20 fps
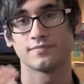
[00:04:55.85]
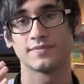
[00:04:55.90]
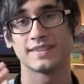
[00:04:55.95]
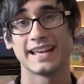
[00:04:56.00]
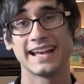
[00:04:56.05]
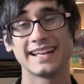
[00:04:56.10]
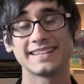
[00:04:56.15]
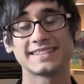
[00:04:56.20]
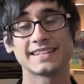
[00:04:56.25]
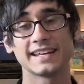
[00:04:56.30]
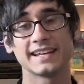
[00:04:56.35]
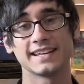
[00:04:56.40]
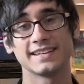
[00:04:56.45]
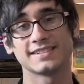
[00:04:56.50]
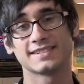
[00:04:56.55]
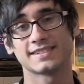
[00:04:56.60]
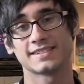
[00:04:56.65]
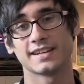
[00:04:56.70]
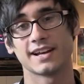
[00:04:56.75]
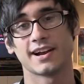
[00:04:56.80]
The headset
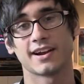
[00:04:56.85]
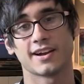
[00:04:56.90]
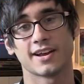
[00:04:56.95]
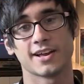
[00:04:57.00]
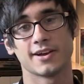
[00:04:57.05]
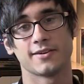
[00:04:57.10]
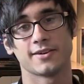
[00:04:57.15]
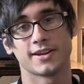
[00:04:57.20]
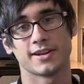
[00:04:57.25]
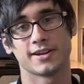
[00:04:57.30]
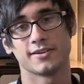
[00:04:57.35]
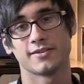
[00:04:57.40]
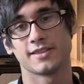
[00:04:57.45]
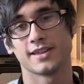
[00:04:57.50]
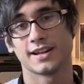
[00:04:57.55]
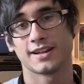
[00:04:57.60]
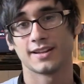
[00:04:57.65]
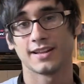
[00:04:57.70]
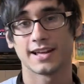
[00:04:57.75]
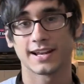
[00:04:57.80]
is stereo, and I know
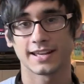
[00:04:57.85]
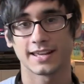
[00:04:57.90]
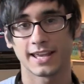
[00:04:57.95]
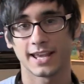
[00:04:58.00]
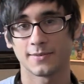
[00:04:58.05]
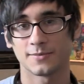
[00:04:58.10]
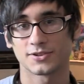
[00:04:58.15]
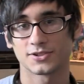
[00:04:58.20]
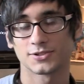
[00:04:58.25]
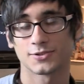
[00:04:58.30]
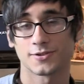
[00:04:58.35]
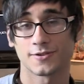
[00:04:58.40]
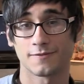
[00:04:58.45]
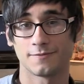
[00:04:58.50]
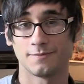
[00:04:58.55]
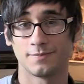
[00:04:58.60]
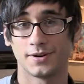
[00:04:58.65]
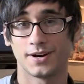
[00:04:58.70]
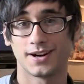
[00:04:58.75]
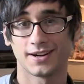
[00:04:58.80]
that a lot of gamers sort
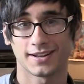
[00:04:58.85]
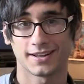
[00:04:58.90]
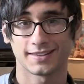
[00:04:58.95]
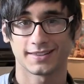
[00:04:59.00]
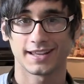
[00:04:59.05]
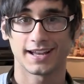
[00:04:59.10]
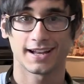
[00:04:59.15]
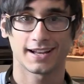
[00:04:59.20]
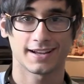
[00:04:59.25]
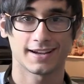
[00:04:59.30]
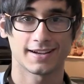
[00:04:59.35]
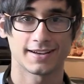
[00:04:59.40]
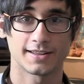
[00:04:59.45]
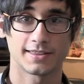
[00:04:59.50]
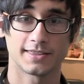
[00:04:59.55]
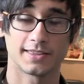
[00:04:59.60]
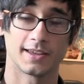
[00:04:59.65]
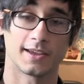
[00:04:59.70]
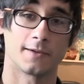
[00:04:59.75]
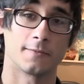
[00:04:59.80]
of balk at that kind
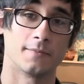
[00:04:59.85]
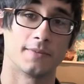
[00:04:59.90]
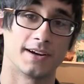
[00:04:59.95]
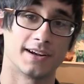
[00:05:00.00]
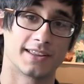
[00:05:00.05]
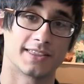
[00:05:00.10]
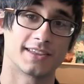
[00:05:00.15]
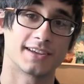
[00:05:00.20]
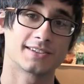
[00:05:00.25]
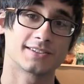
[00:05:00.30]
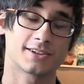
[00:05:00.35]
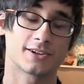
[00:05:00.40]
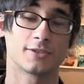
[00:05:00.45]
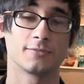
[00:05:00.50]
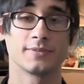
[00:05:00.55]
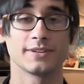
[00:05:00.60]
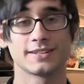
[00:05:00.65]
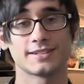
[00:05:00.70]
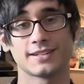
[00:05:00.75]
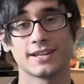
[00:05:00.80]
of thing, but I think
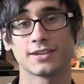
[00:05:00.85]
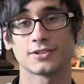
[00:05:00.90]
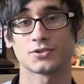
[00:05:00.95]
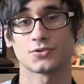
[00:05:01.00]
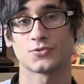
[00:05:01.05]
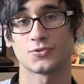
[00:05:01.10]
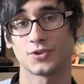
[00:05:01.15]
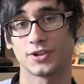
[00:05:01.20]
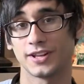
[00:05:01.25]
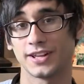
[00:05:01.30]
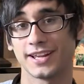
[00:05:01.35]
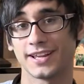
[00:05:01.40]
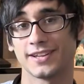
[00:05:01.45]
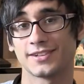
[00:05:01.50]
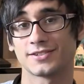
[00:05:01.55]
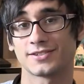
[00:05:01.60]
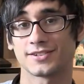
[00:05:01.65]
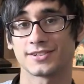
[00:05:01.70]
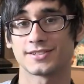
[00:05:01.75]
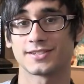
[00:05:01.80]
Turtle Beach takes a really
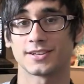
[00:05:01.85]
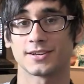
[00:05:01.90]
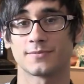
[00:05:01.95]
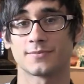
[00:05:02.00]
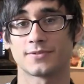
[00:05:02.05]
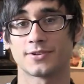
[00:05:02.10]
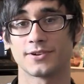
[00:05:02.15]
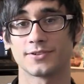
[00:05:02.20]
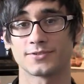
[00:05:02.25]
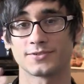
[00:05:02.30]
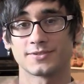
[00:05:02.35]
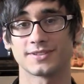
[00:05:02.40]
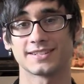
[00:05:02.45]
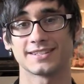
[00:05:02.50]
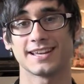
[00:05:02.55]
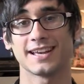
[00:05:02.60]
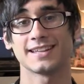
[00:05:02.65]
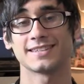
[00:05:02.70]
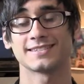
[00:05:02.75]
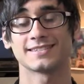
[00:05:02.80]
interesting approach with
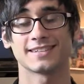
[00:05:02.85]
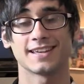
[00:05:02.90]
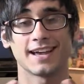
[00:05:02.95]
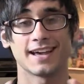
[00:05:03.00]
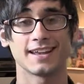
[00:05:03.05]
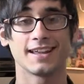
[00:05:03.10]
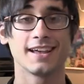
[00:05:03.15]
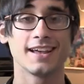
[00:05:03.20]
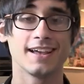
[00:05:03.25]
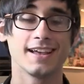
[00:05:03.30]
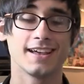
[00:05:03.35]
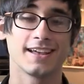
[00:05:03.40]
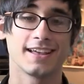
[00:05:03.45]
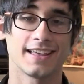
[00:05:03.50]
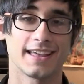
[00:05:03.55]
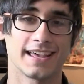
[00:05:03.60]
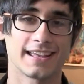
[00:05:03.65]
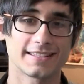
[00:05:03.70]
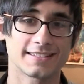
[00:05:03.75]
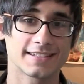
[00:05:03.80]
this headset.
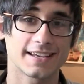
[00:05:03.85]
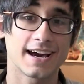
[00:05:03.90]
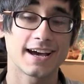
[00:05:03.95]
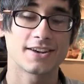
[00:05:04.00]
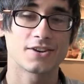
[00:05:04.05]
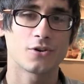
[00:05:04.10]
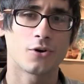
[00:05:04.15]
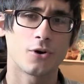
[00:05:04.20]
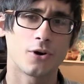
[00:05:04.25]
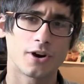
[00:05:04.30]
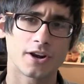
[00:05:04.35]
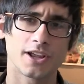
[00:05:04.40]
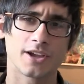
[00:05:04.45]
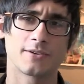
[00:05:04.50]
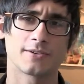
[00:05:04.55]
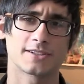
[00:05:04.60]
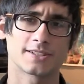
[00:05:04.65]
It's got an audio